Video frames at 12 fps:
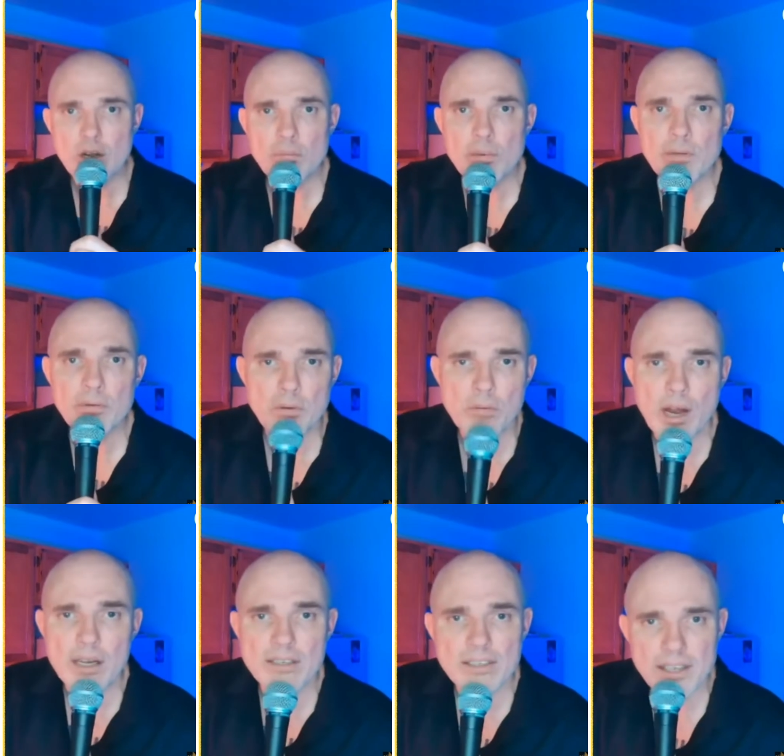People are
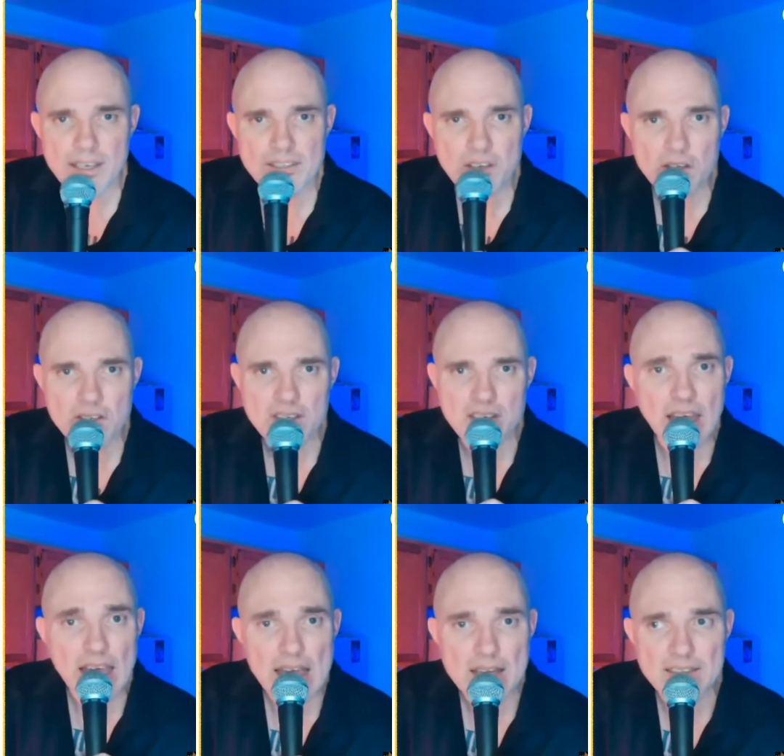writing things on
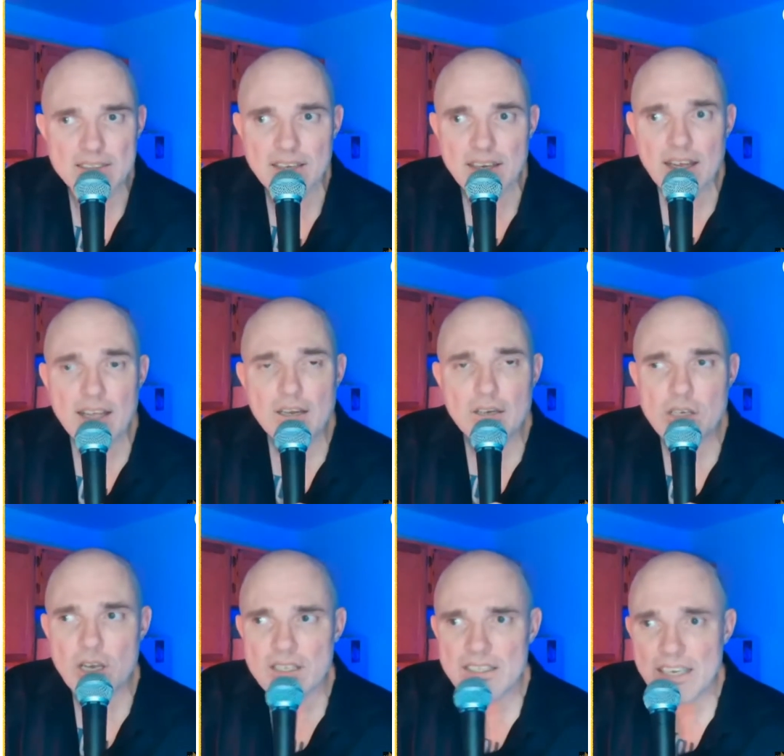skins. There's a lot
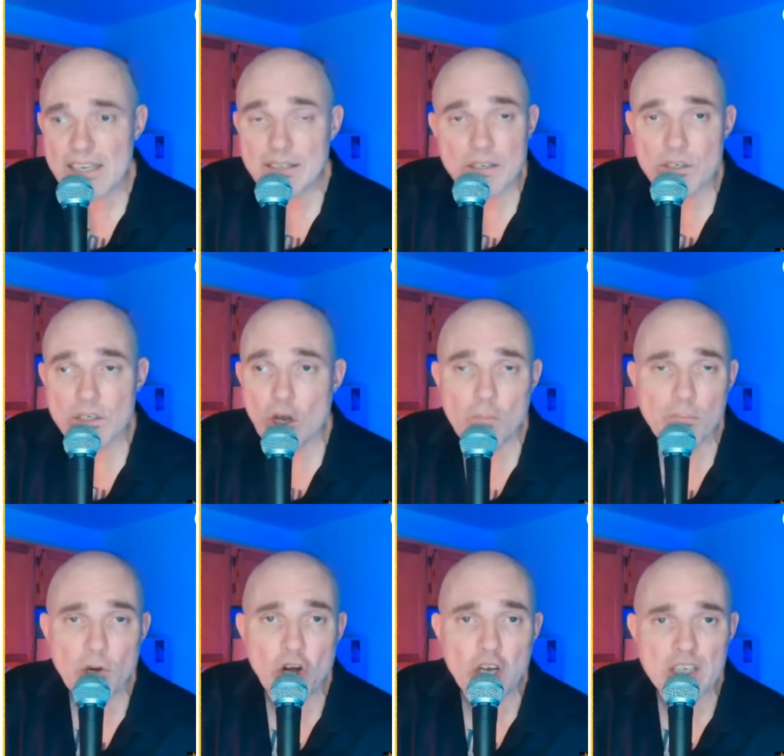of skins. There's no
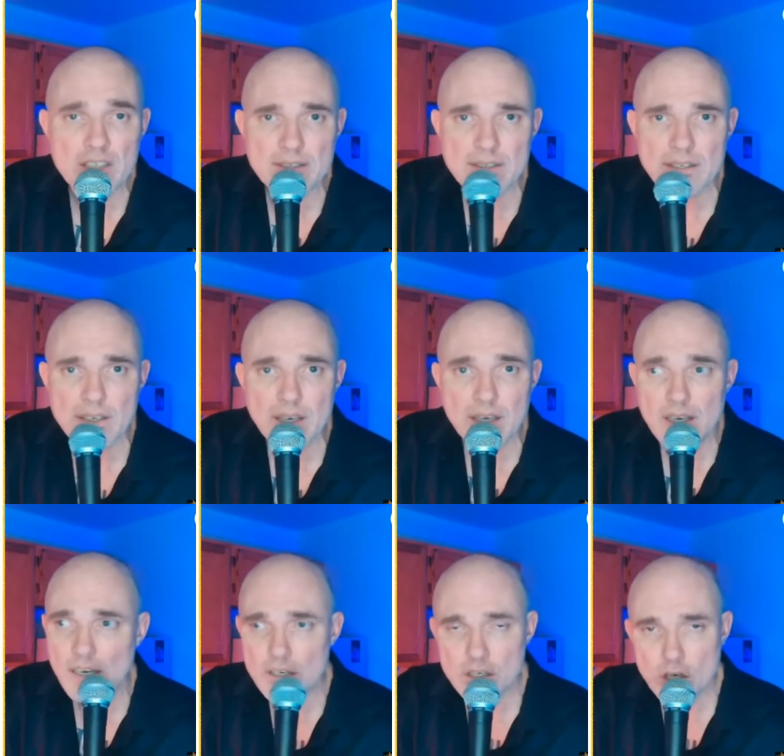books. There's